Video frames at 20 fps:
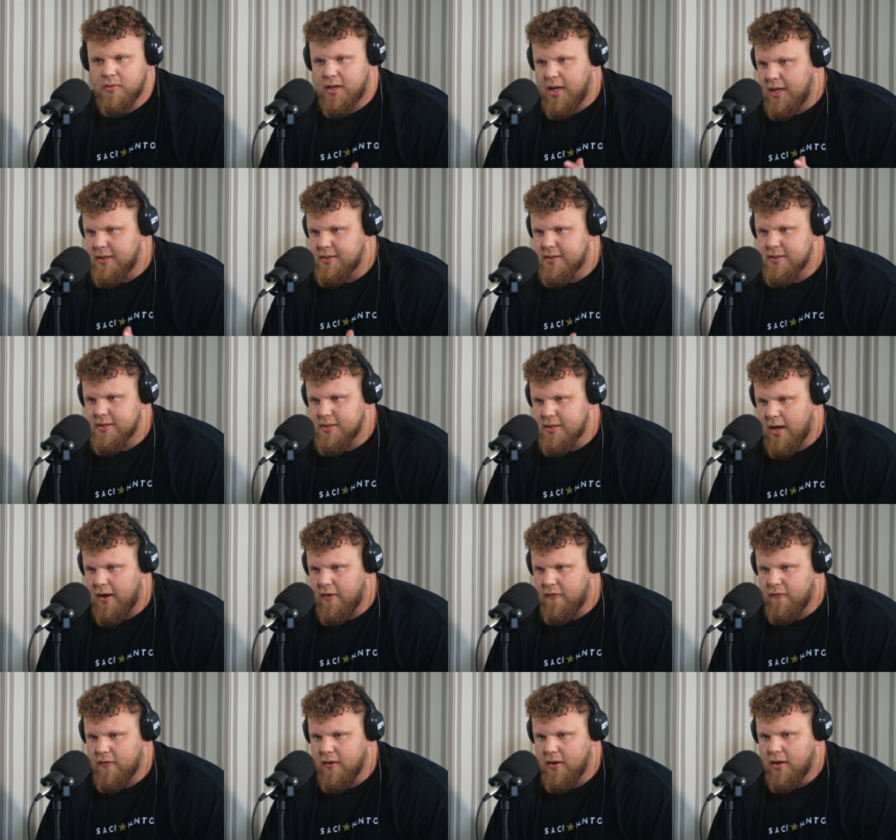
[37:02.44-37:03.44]
kids and
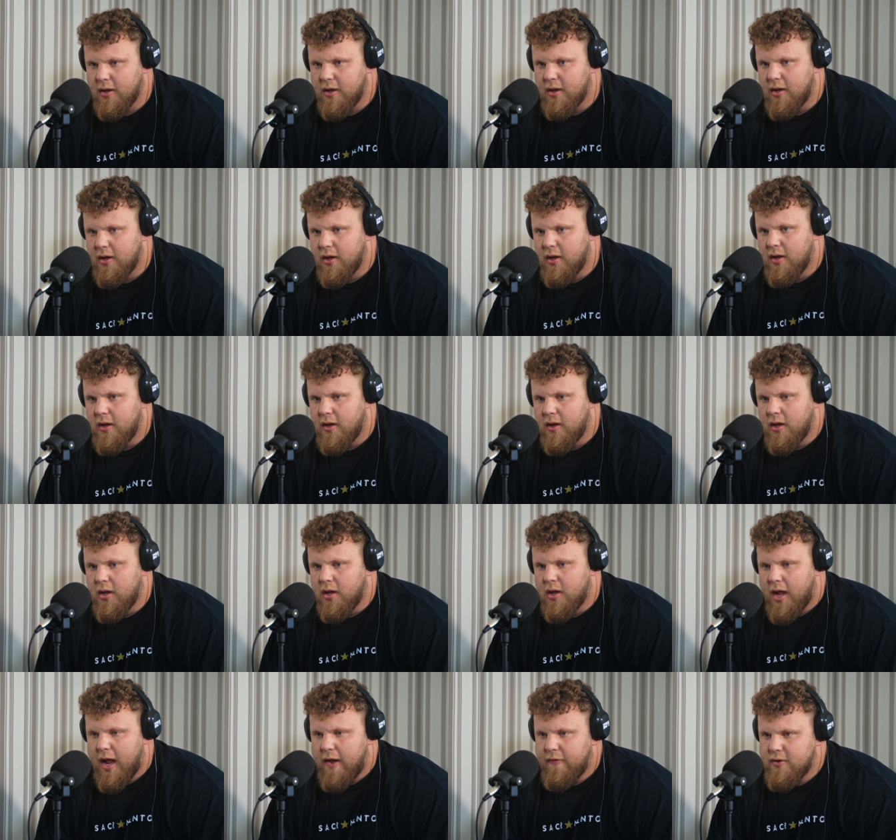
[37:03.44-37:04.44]
stuff,
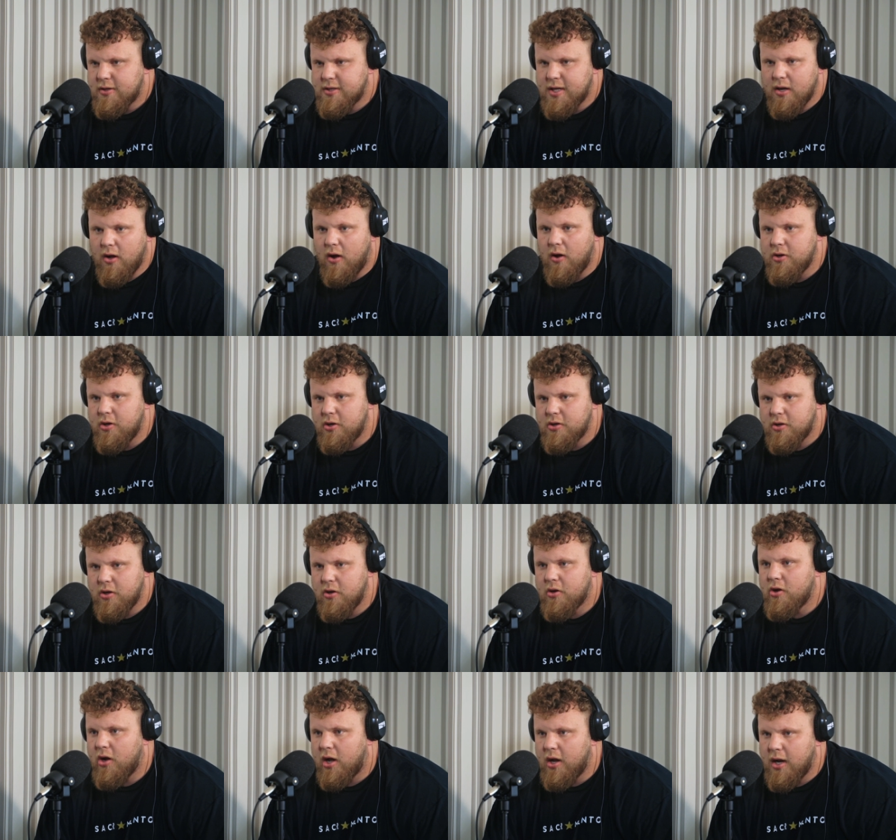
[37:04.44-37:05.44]
if you say, oh, you
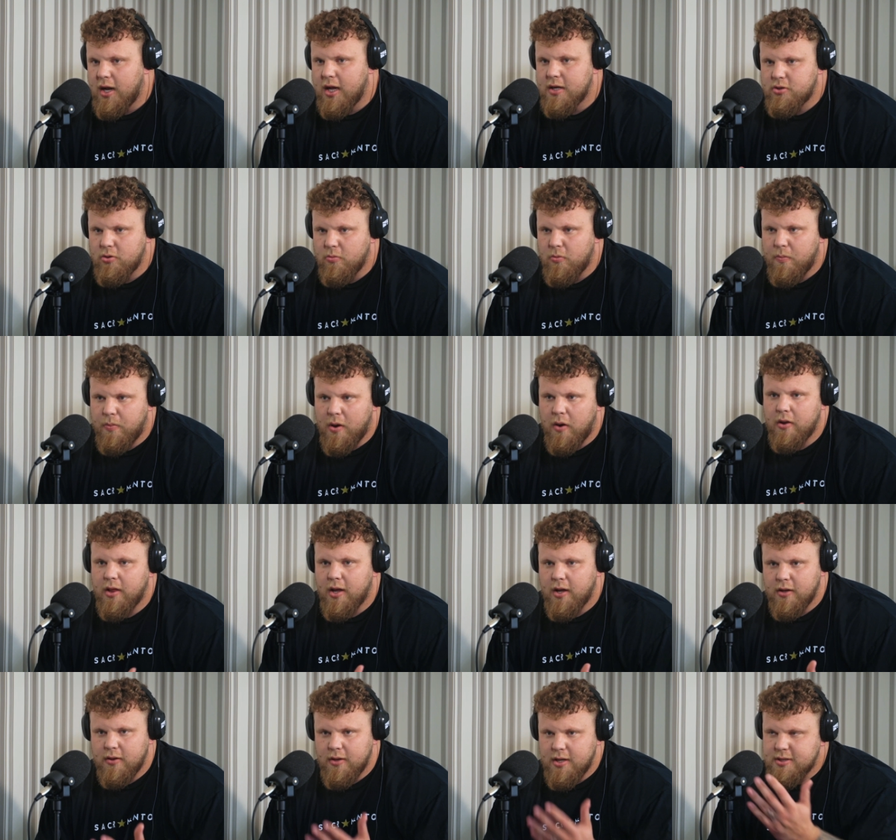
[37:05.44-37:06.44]
got a superpower
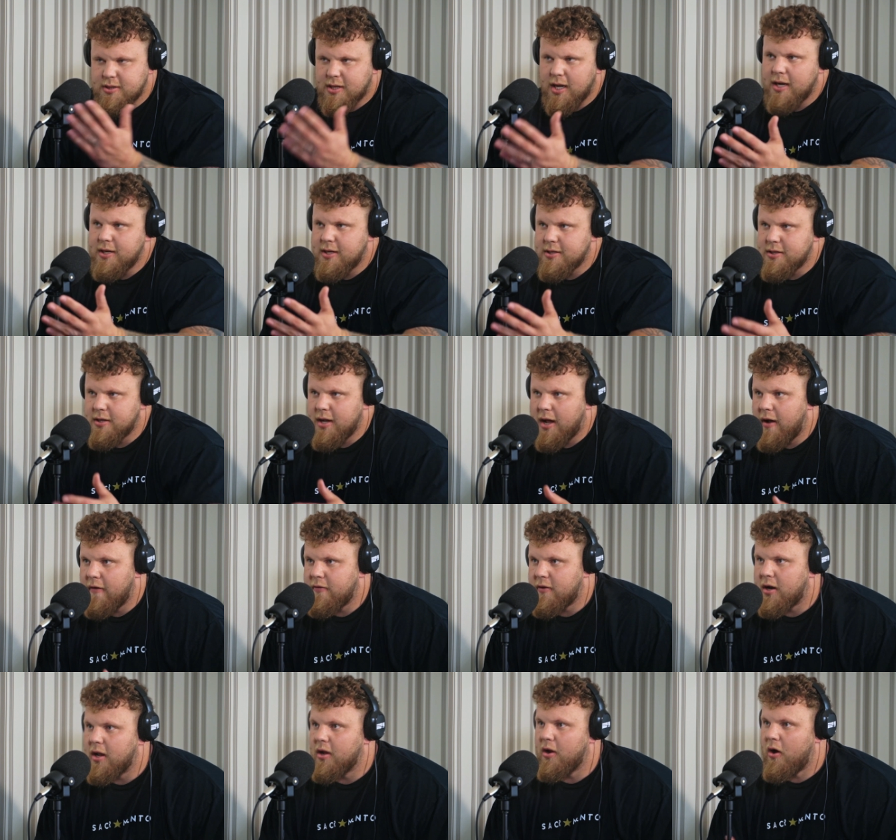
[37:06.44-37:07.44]
that this guy doesn't have,
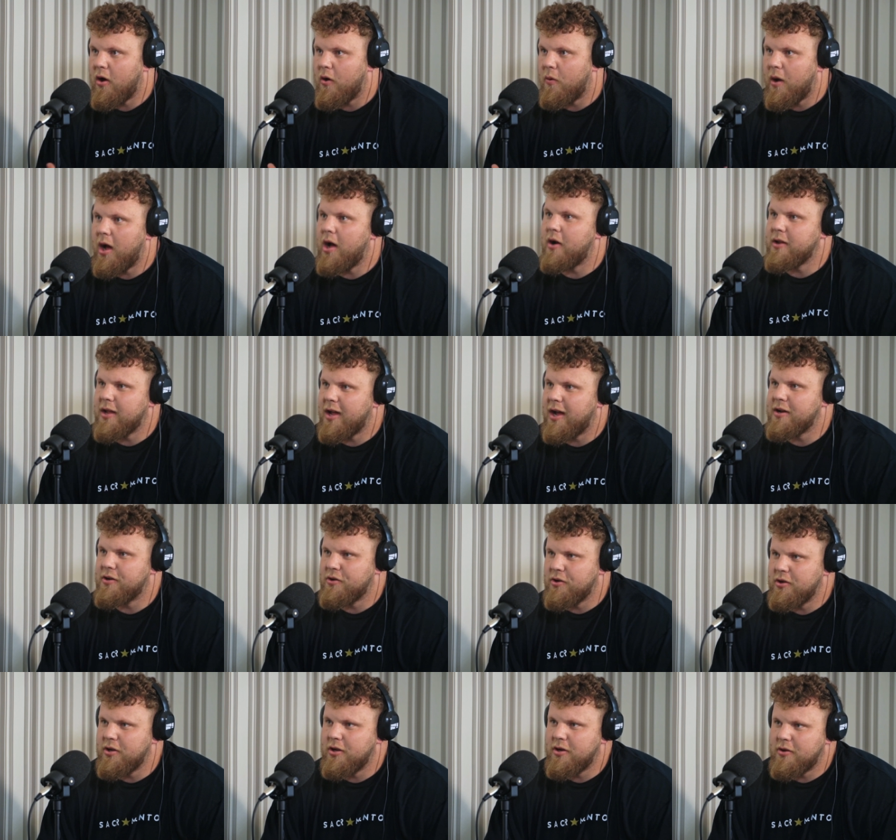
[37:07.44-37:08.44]
they're like, oh wow, yeah, I
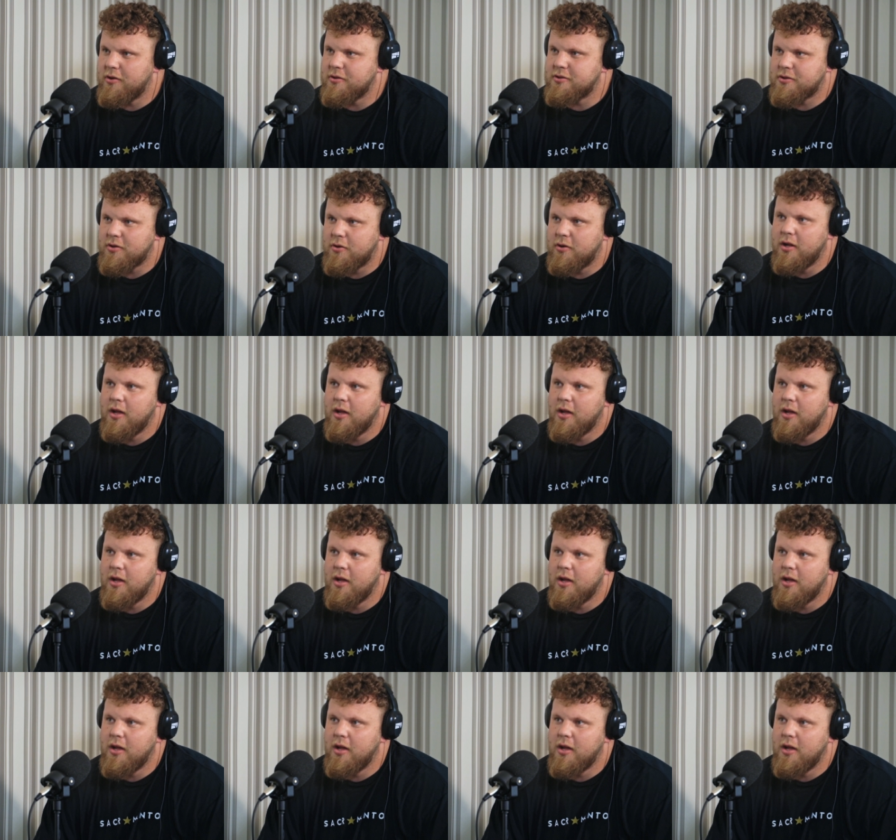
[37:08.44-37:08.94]
do. So